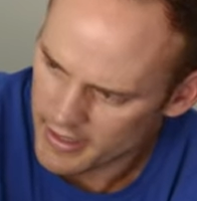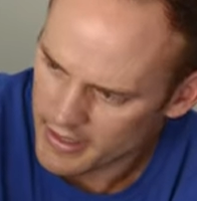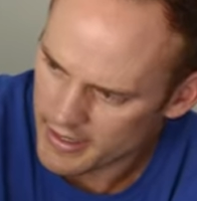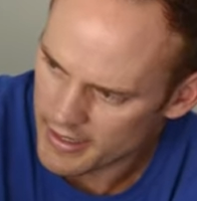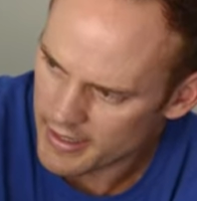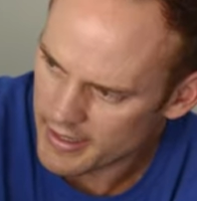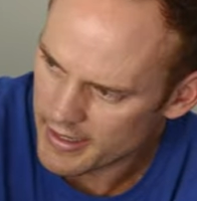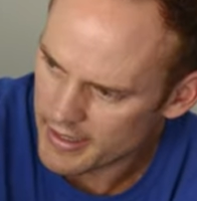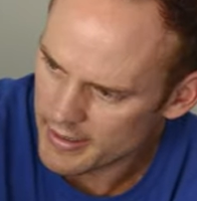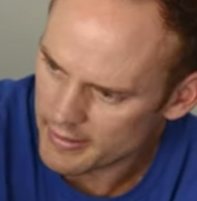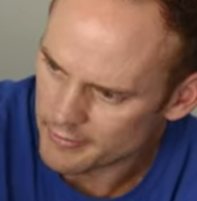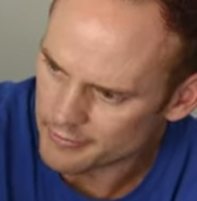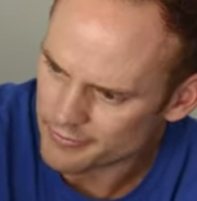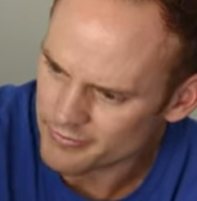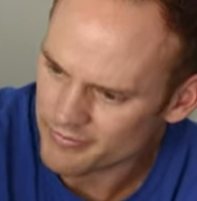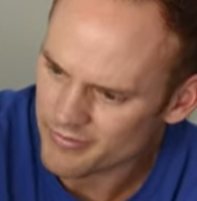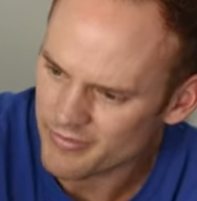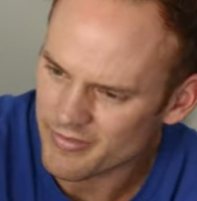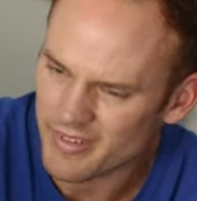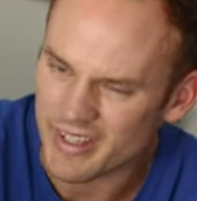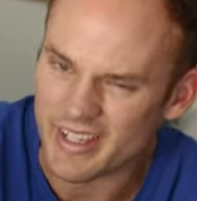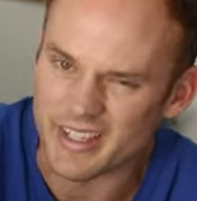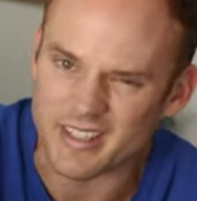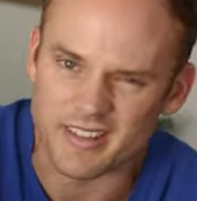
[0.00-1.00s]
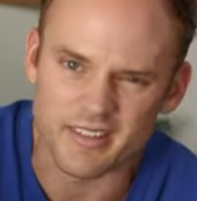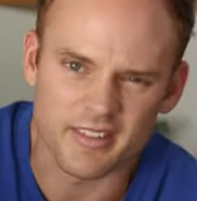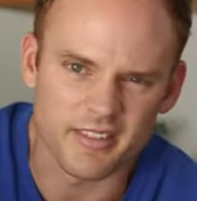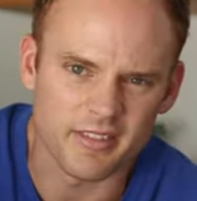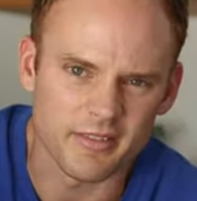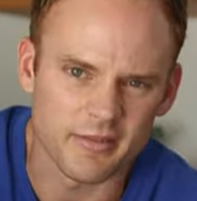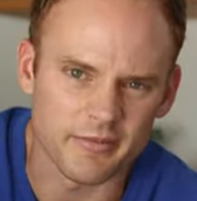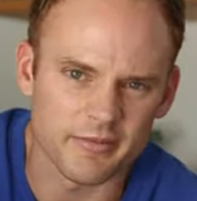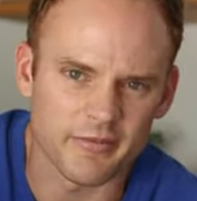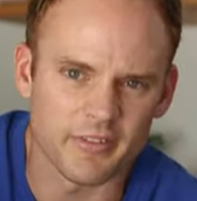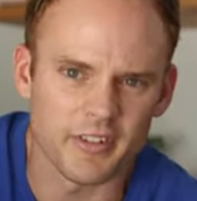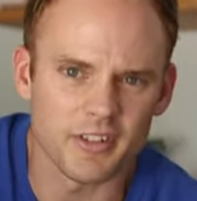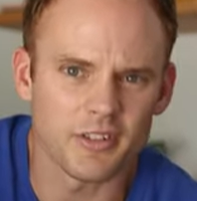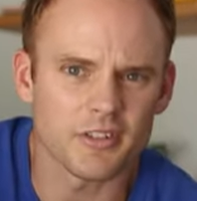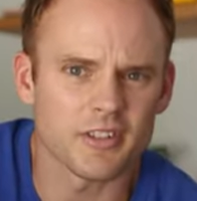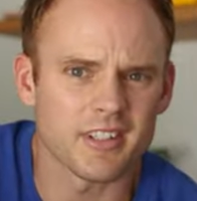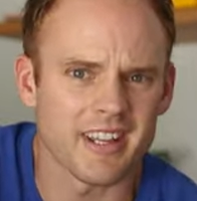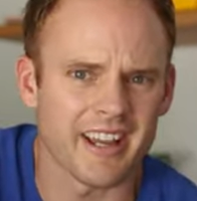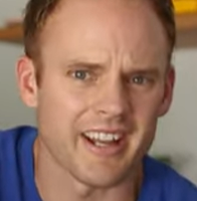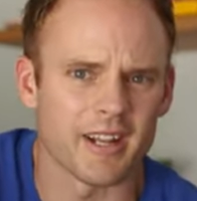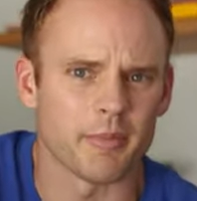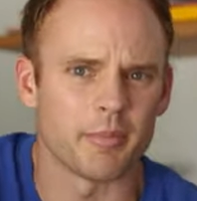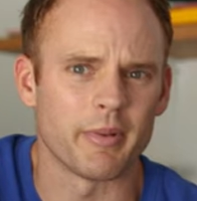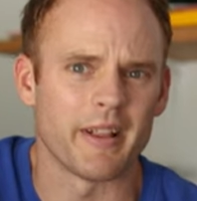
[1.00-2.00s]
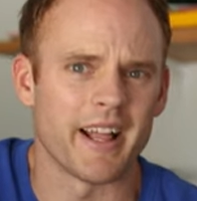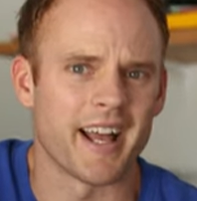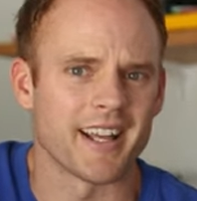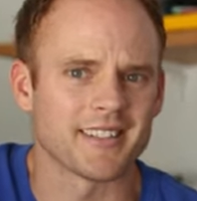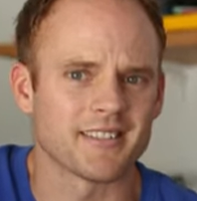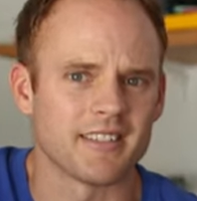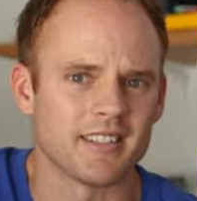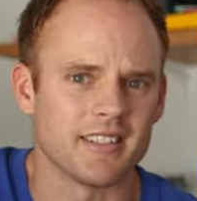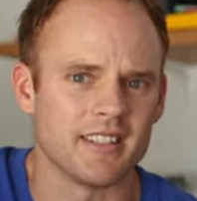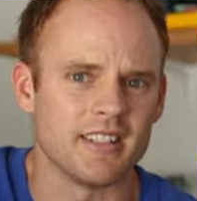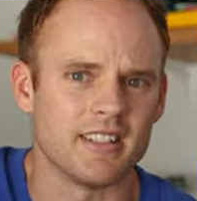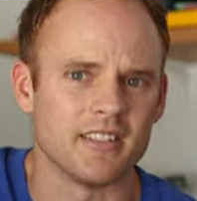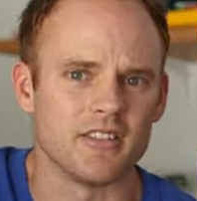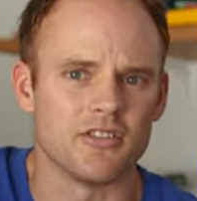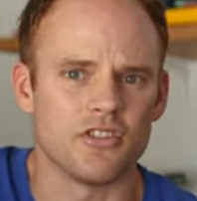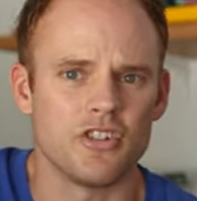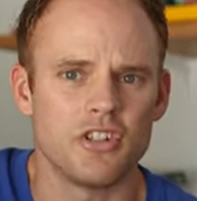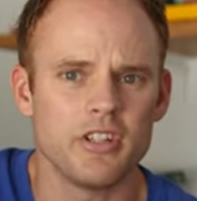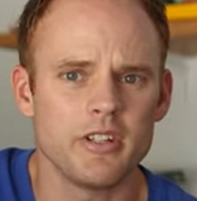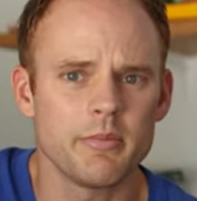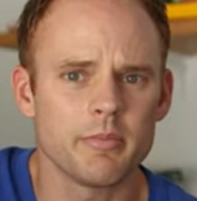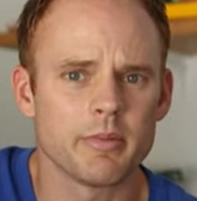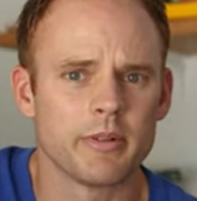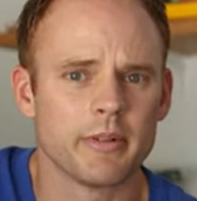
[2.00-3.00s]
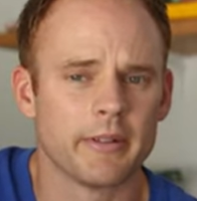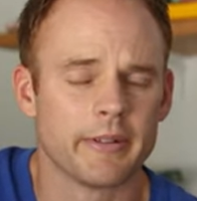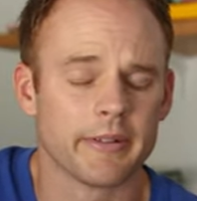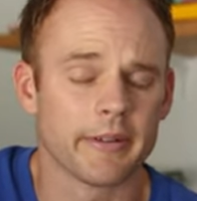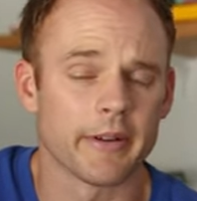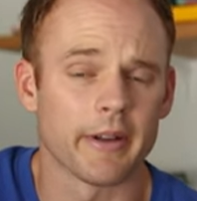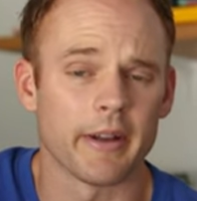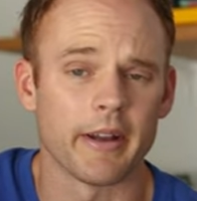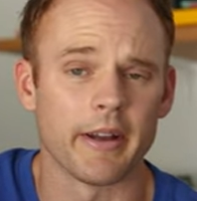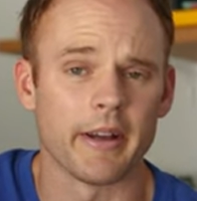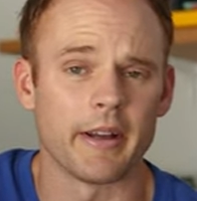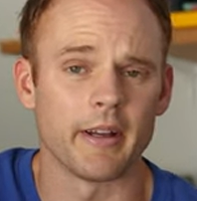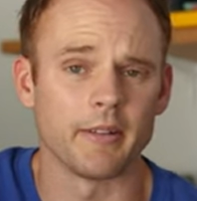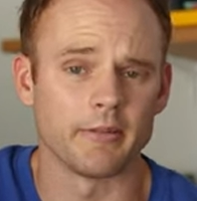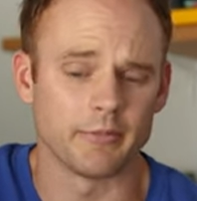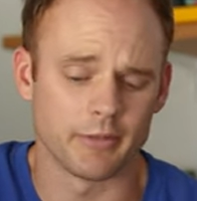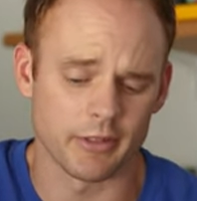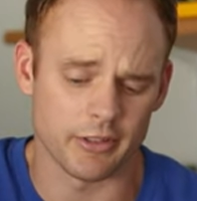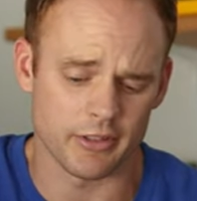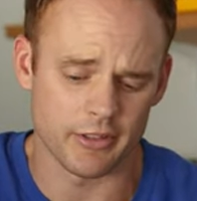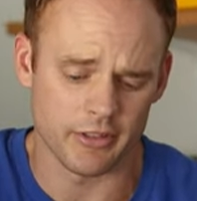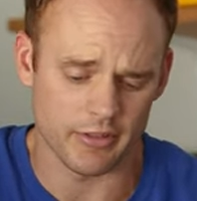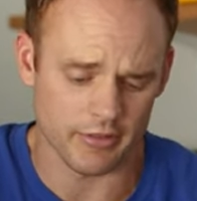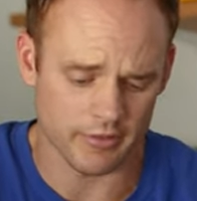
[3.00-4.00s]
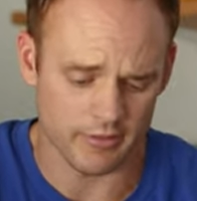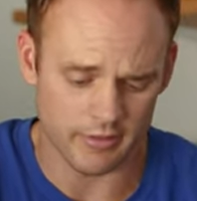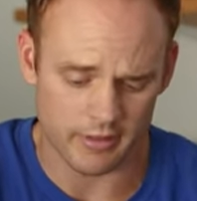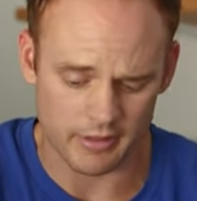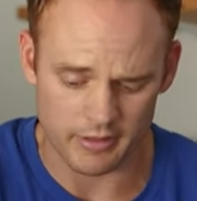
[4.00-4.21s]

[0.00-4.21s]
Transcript: Um, it feels kind of plasticky and cheap, uh, which